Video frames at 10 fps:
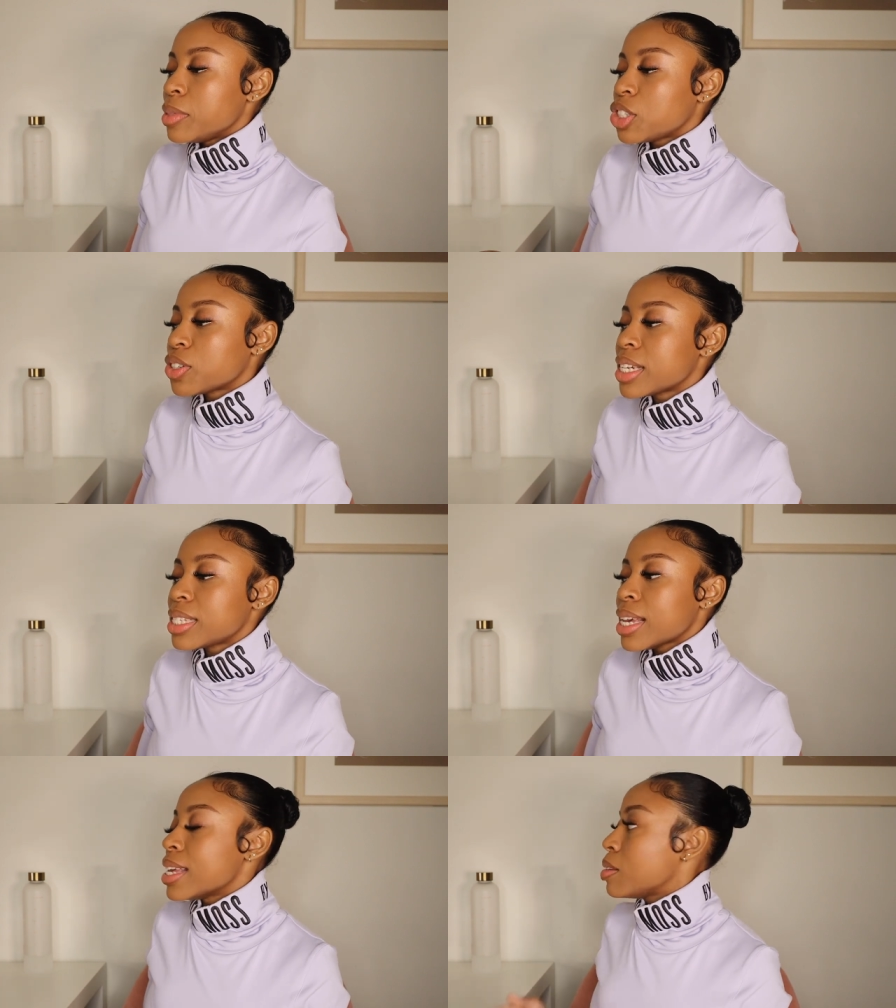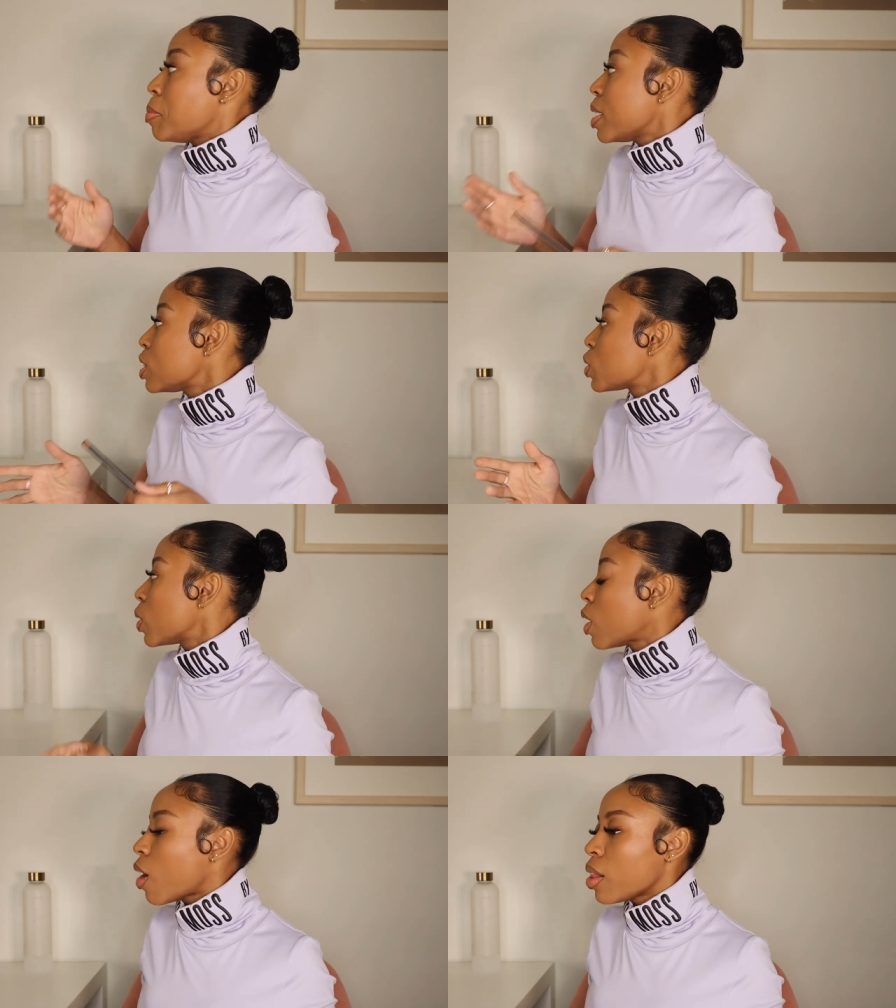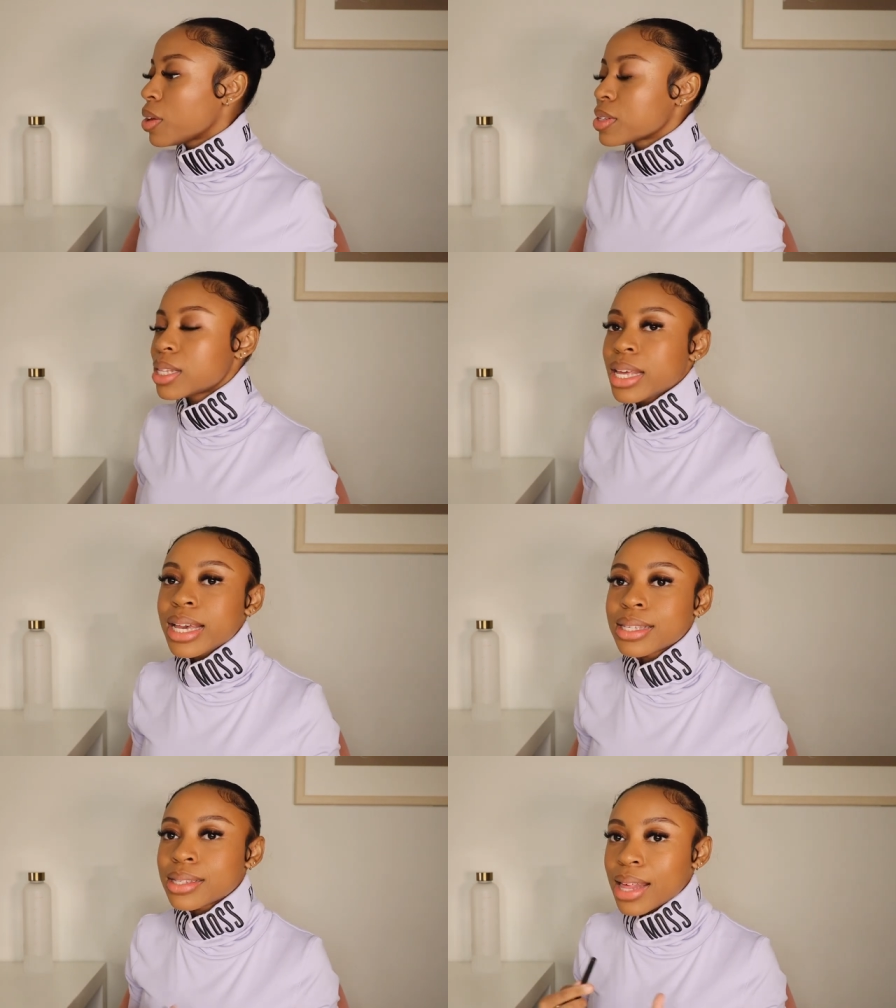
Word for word: Miss Traci as a mentor and all those things.